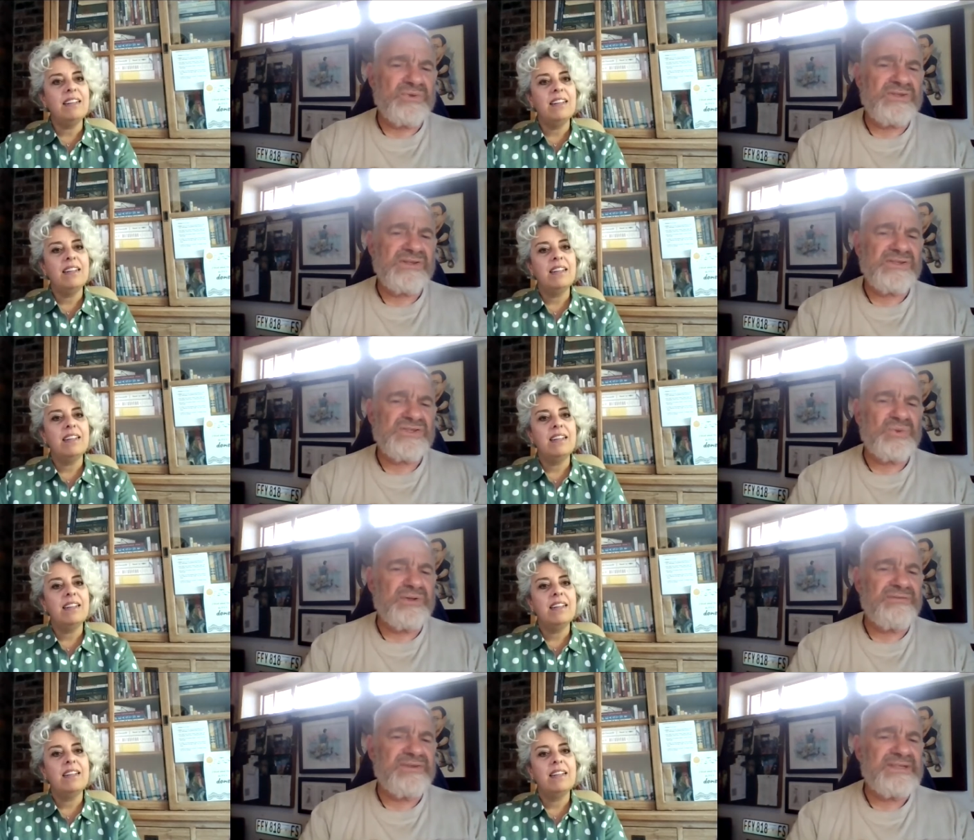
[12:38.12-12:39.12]
Speaker 1: is also a
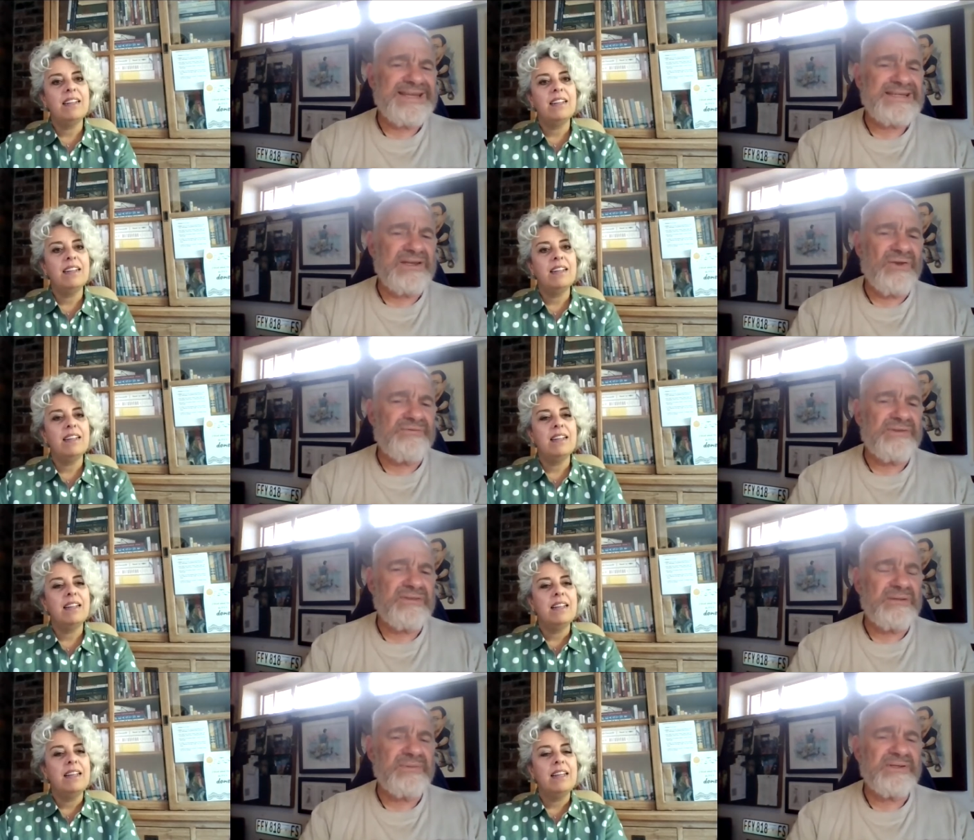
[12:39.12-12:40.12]
sort of a date
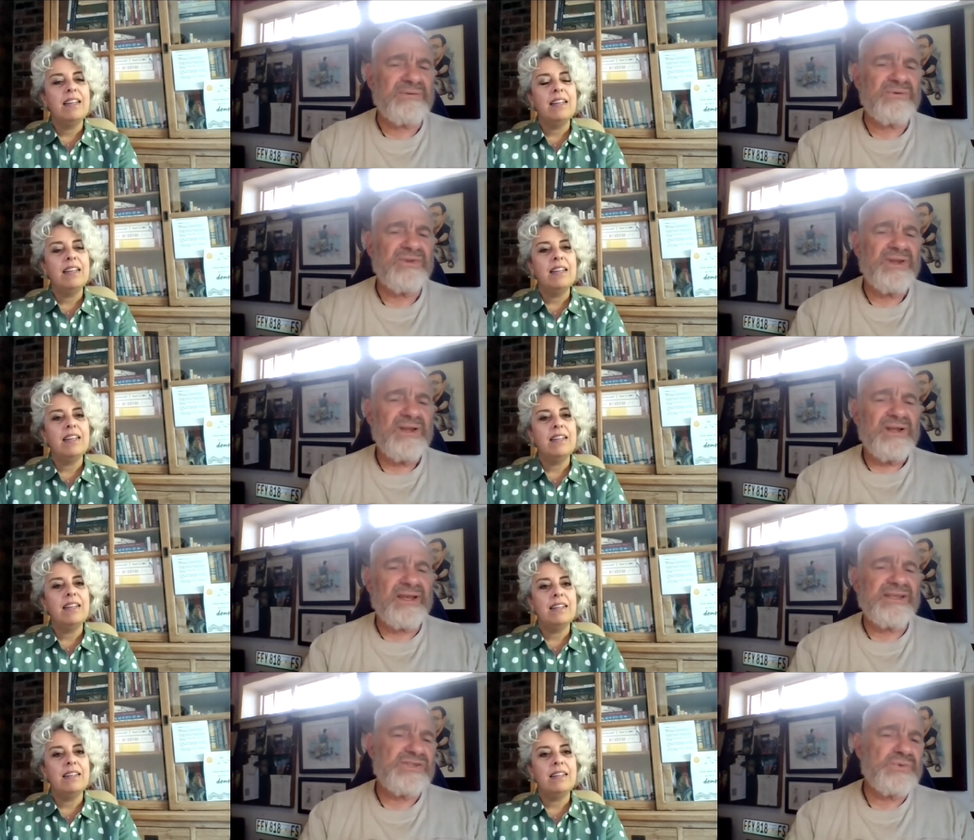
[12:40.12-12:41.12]
loafy thing, but it was
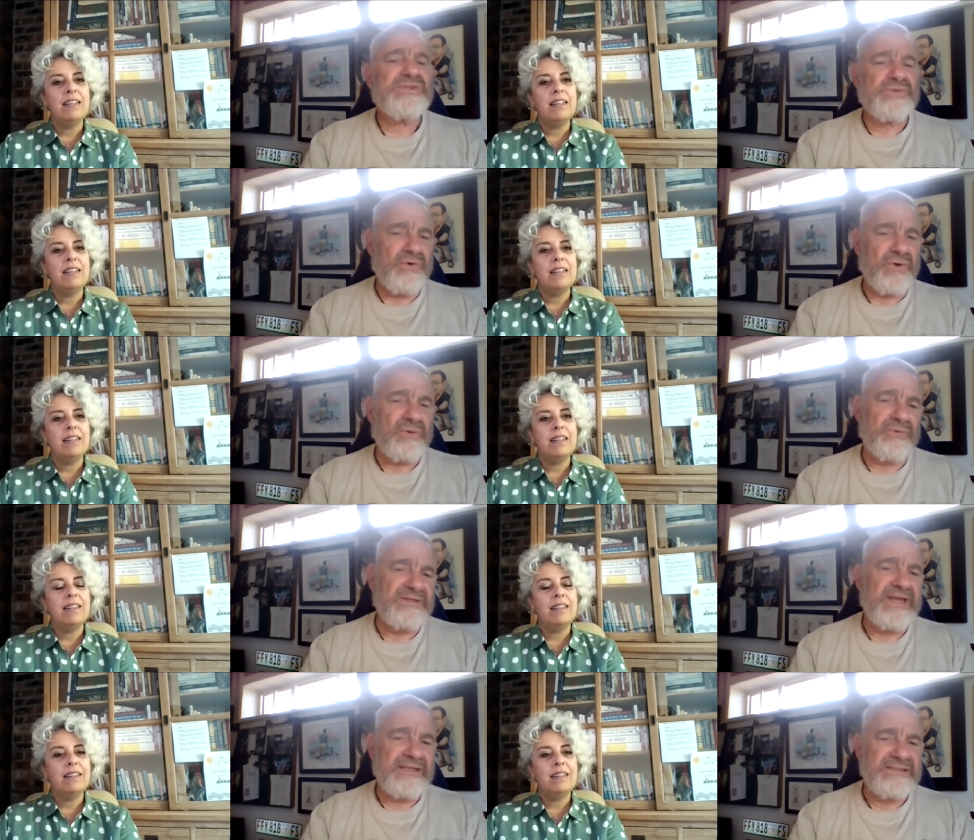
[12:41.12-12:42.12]
like a Swiss
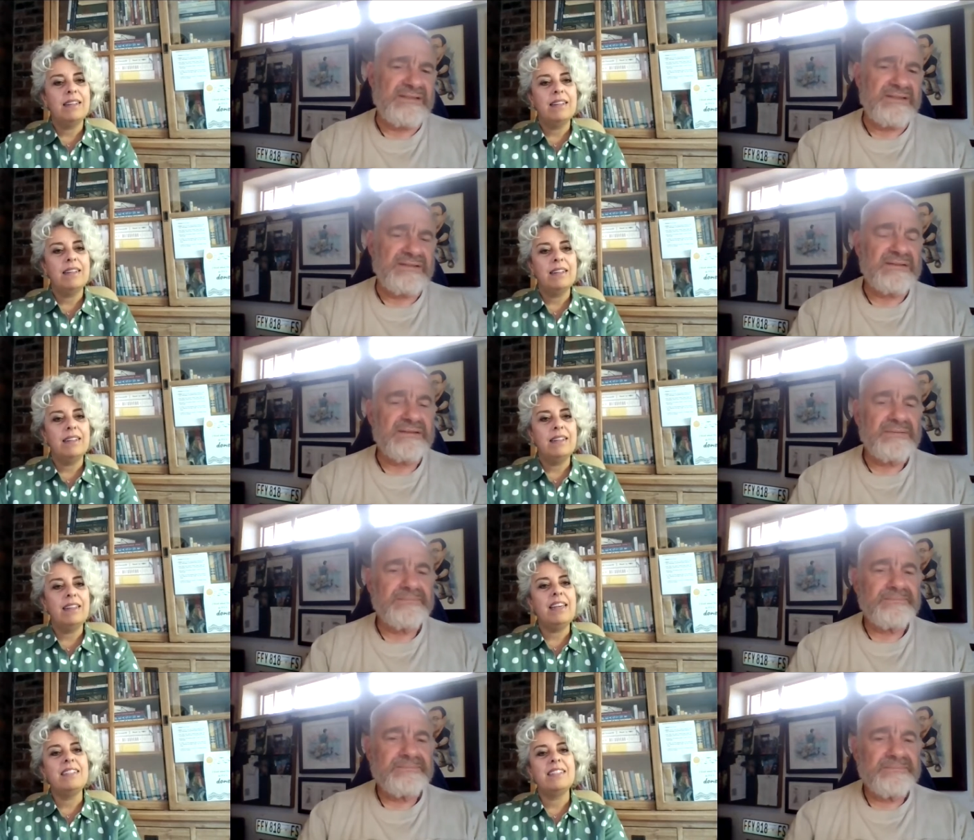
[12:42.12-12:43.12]
roll with dates in it.
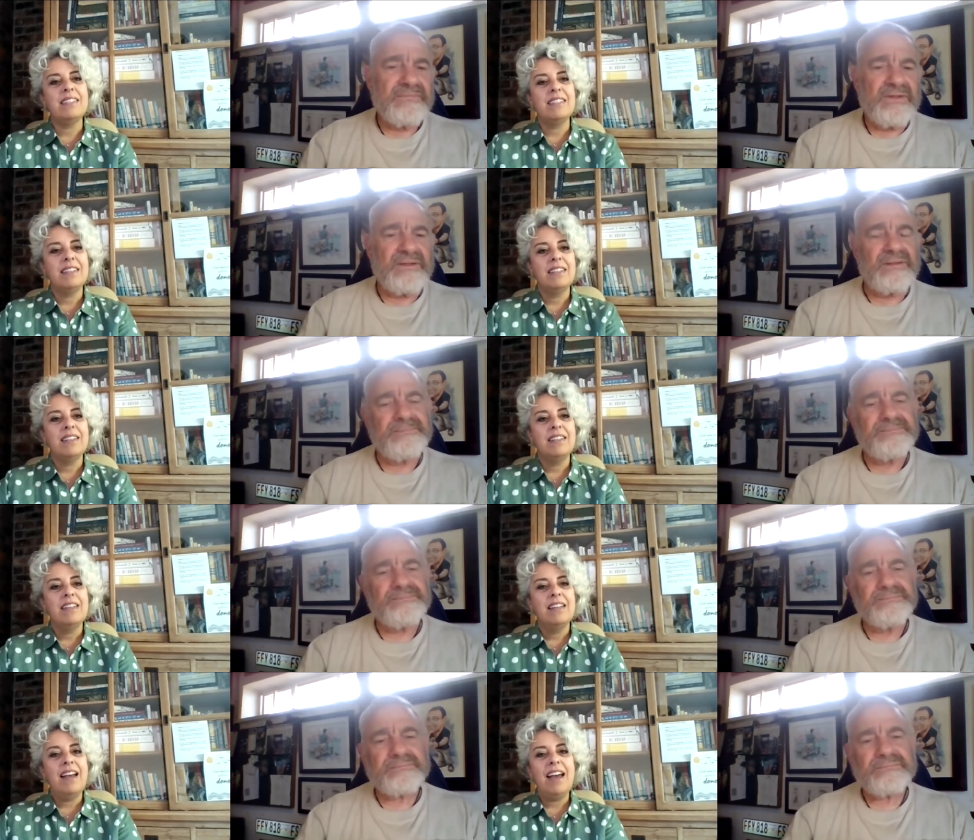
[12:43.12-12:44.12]
Yes. Yeah.
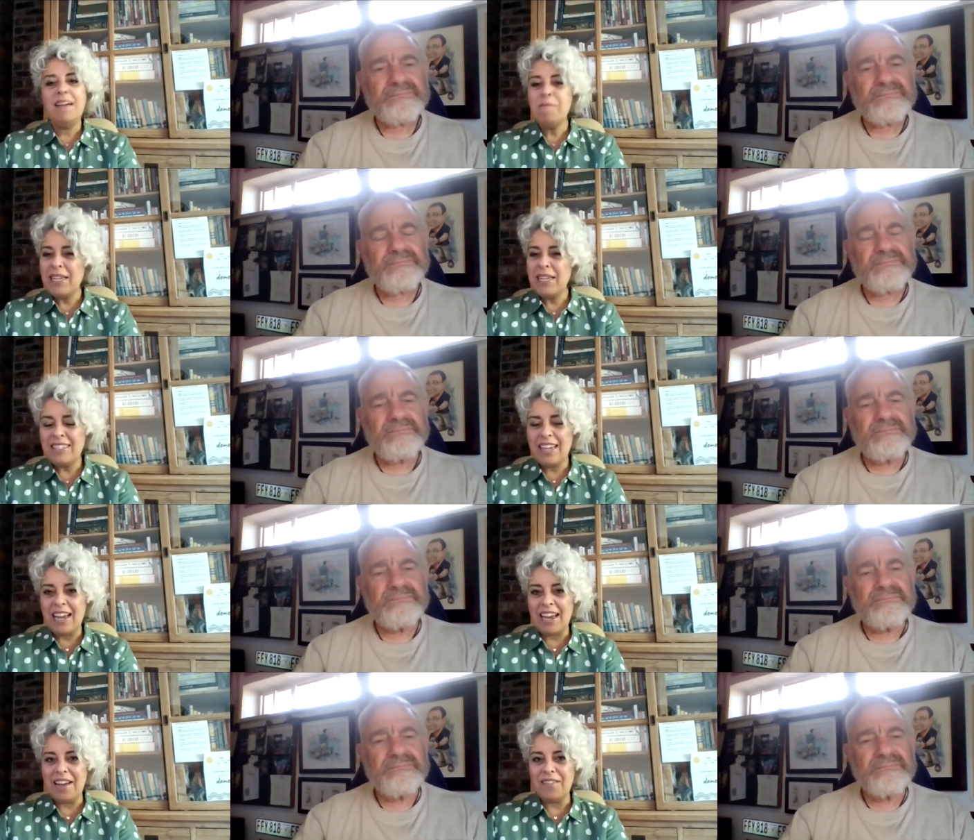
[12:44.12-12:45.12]
Speaker 2: I must say,
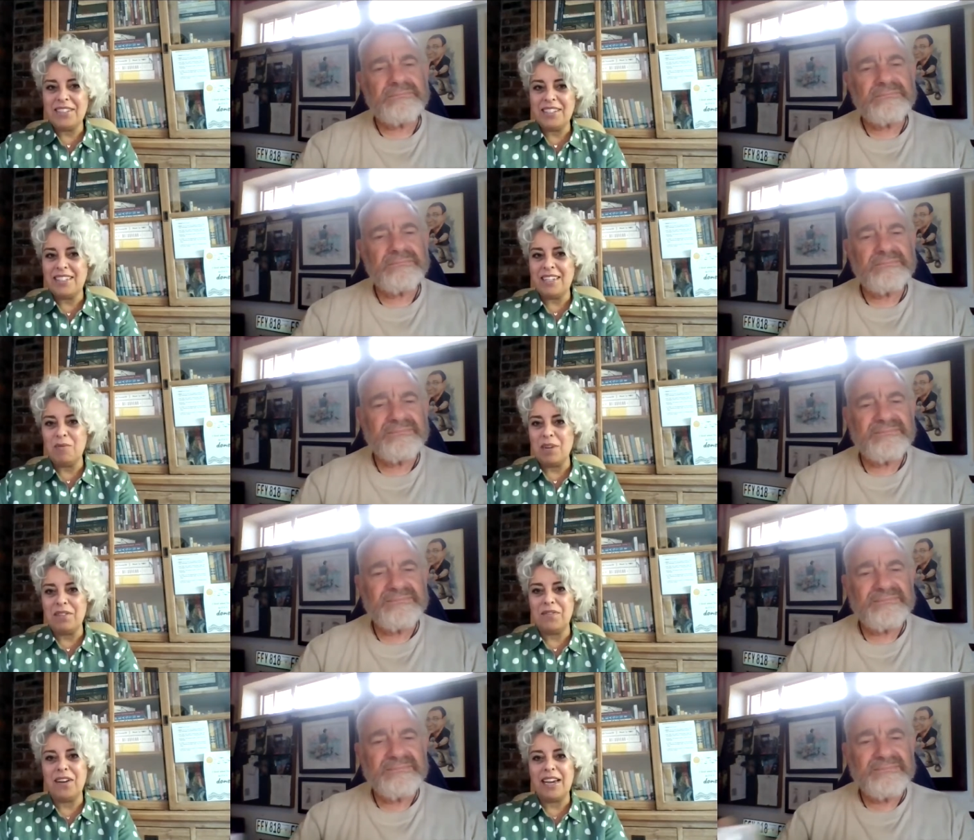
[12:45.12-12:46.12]
I haven't seen
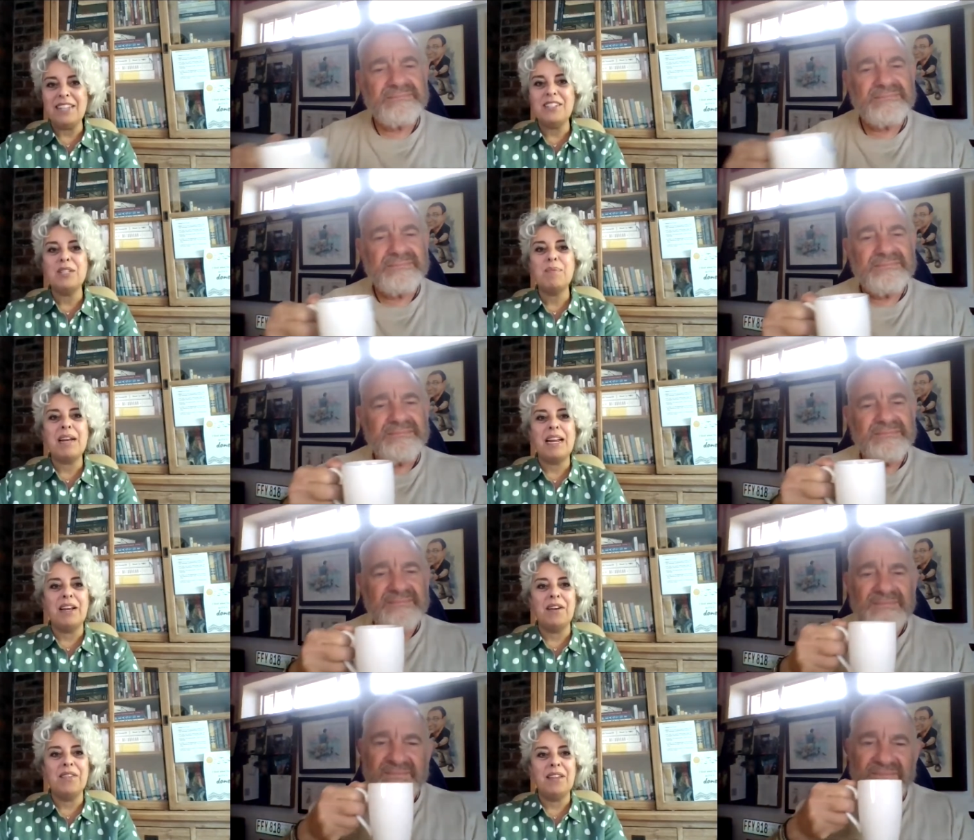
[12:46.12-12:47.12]
one for ages, but I
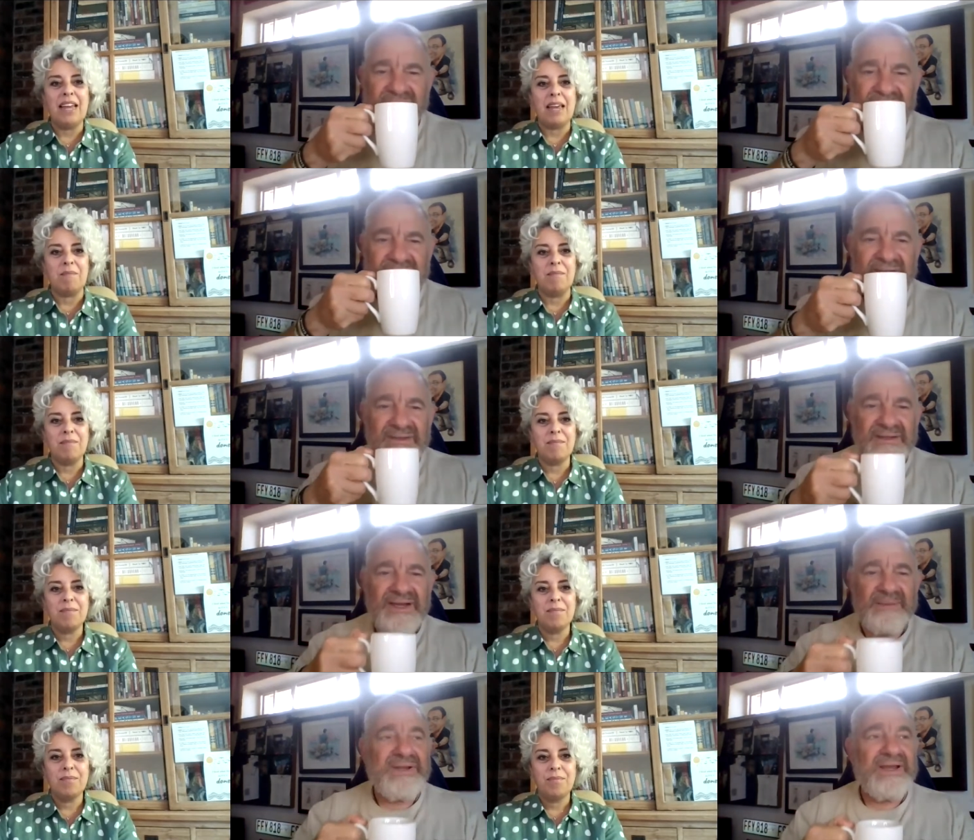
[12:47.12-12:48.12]
know the name.
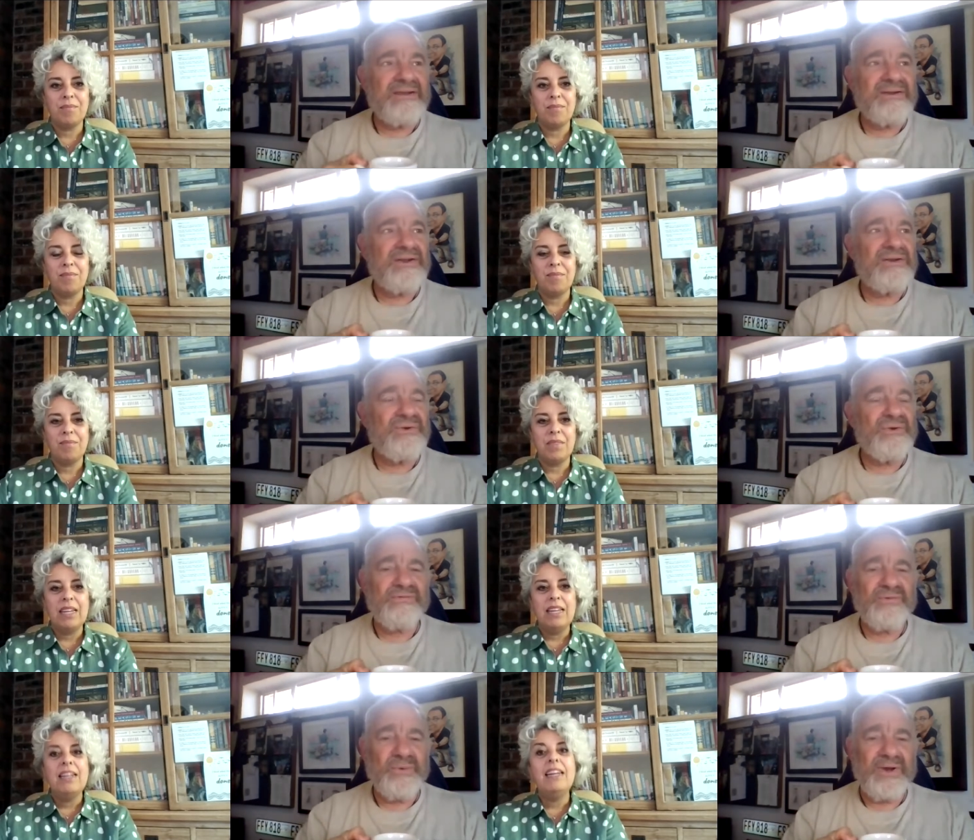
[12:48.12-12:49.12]
Speaker 1: I'm not going to go and
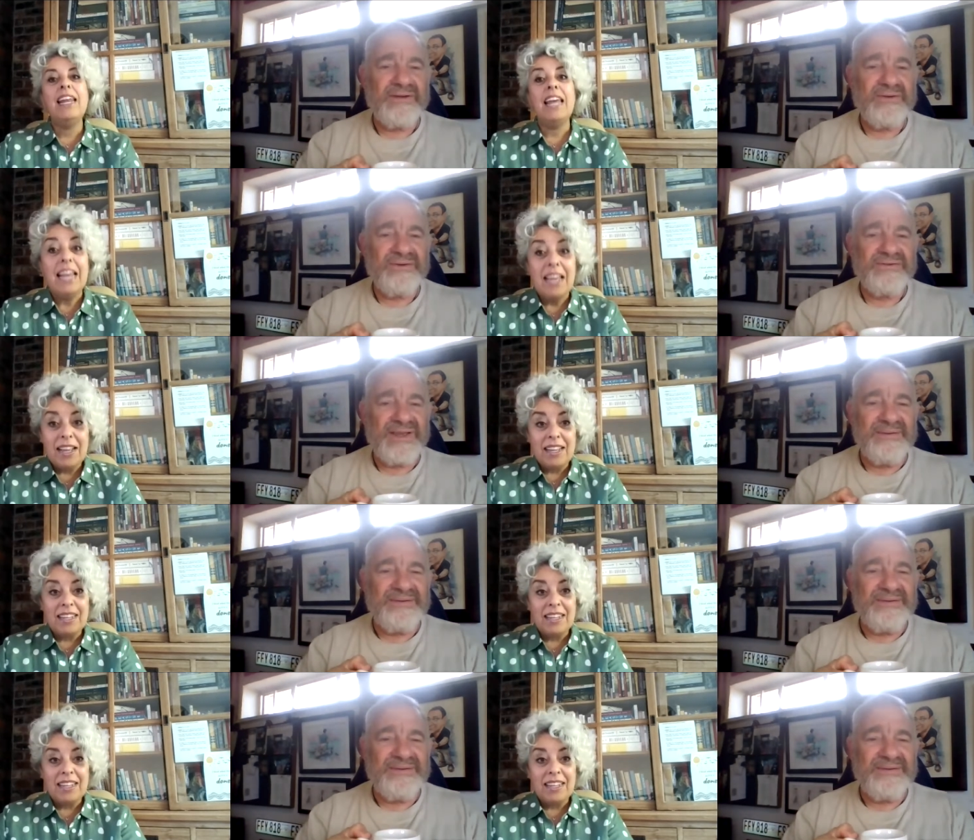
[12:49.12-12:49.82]
look for one because